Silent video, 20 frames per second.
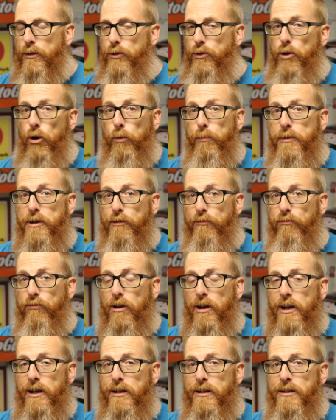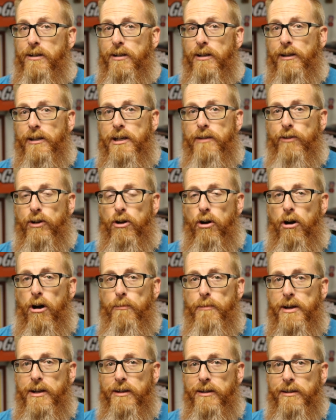Don't be afraid to leave a
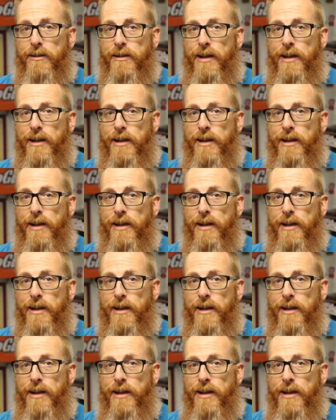comment